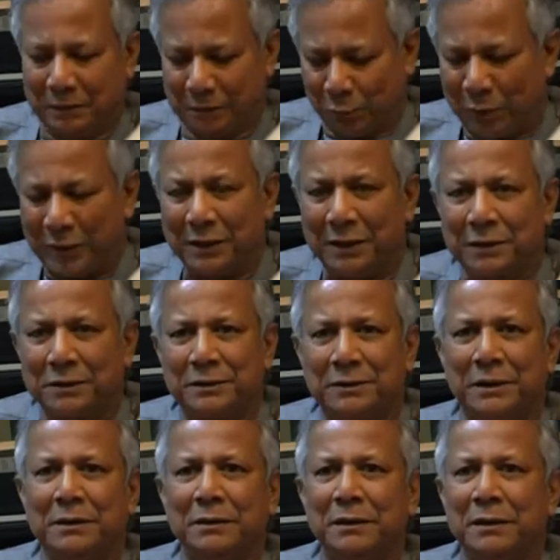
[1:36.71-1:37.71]
workers,
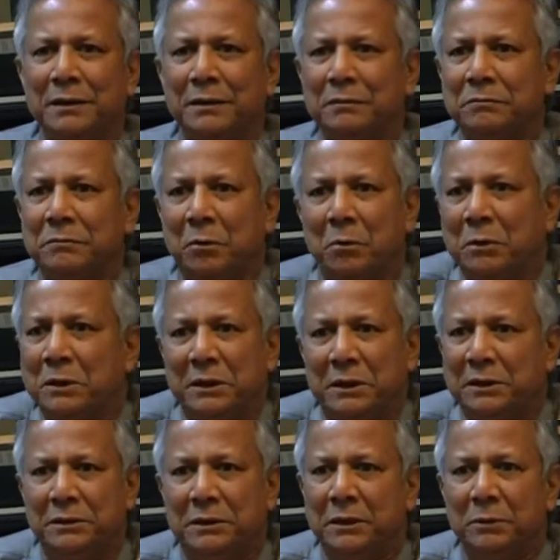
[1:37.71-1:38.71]
and only
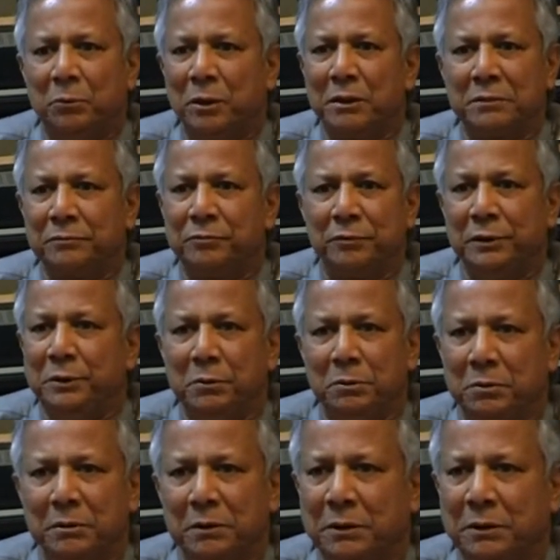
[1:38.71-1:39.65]
thing she works for you.